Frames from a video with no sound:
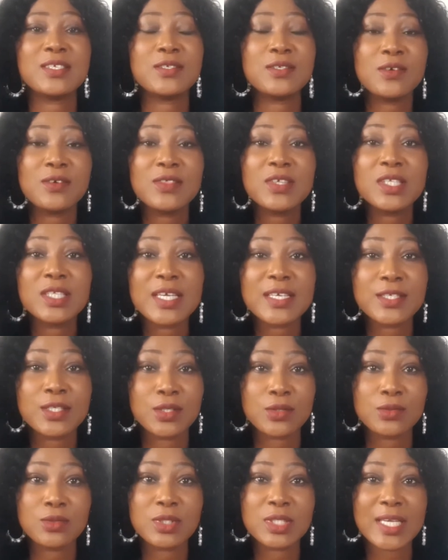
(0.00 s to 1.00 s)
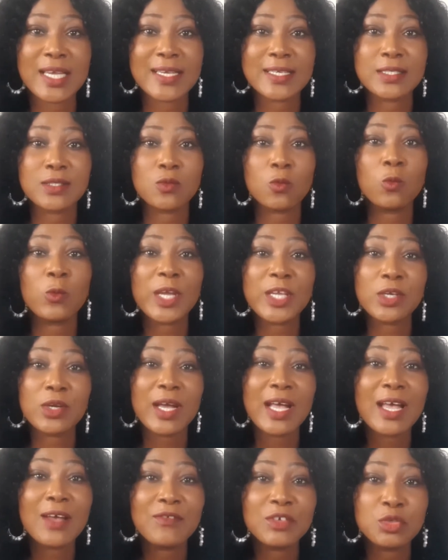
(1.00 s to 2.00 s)
there's nothing as good as
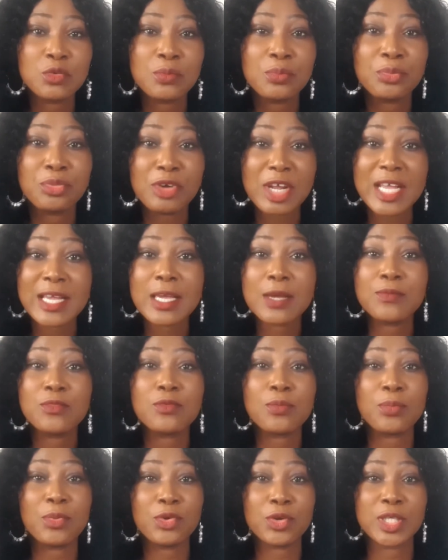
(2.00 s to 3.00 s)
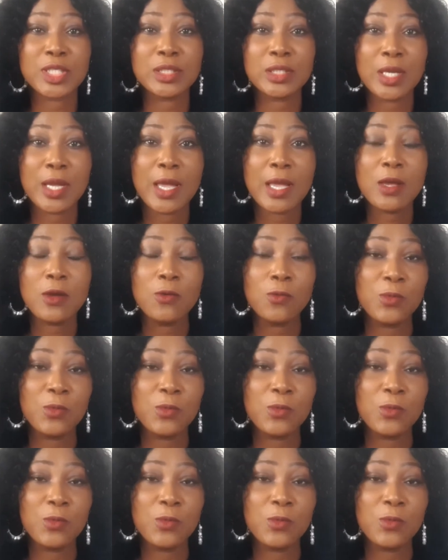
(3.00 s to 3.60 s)
when you have an unbreakable bond